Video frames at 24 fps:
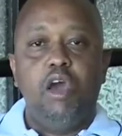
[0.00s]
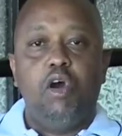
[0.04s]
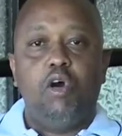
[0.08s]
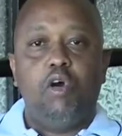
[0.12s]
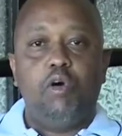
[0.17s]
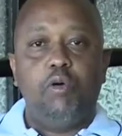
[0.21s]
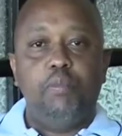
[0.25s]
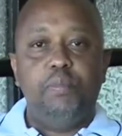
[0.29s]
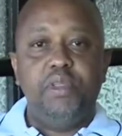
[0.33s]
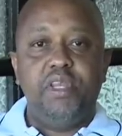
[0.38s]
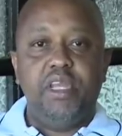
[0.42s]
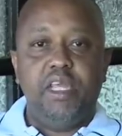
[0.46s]

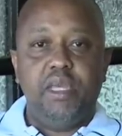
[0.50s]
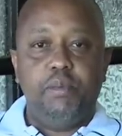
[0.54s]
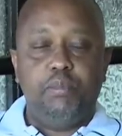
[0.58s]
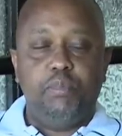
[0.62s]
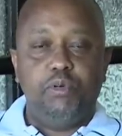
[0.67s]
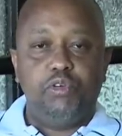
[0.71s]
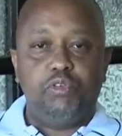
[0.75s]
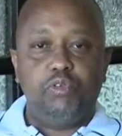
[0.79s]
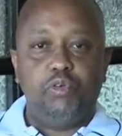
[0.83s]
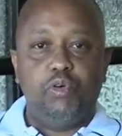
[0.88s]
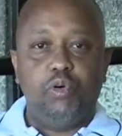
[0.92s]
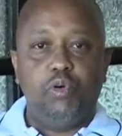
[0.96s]
or been
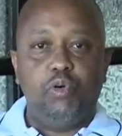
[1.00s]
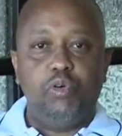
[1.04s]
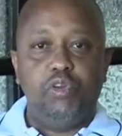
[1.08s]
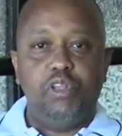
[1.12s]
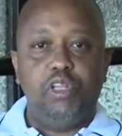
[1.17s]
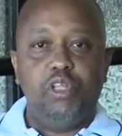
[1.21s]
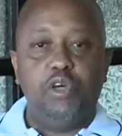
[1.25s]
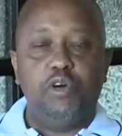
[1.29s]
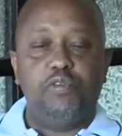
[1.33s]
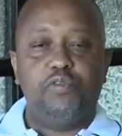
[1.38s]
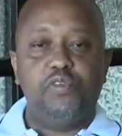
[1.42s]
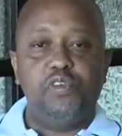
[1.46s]
able to hold
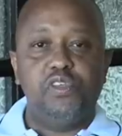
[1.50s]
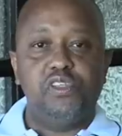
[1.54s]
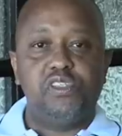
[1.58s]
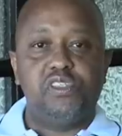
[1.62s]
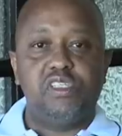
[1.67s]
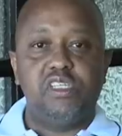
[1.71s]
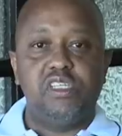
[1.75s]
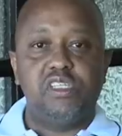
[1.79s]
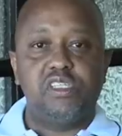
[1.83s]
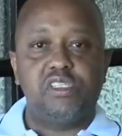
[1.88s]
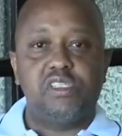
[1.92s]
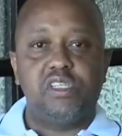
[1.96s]
the
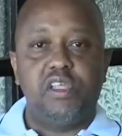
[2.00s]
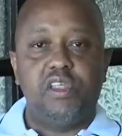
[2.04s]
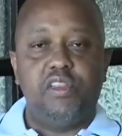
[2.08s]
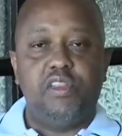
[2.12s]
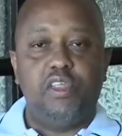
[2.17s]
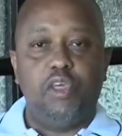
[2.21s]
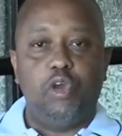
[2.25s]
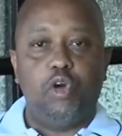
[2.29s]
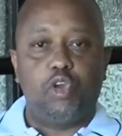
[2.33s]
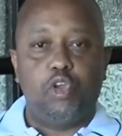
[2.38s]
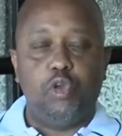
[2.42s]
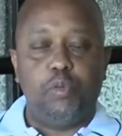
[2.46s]
offices
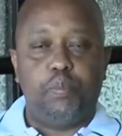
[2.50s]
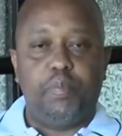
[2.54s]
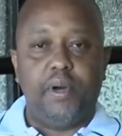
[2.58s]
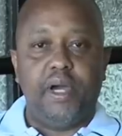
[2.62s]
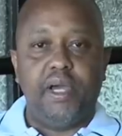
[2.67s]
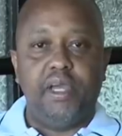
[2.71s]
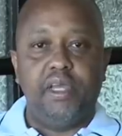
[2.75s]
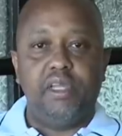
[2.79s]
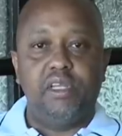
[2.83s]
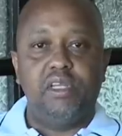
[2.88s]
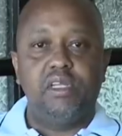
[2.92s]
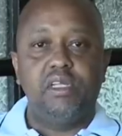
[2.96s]
they
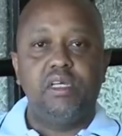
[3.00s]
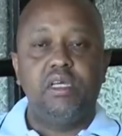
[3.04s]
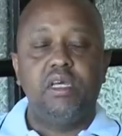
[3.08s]
occupied.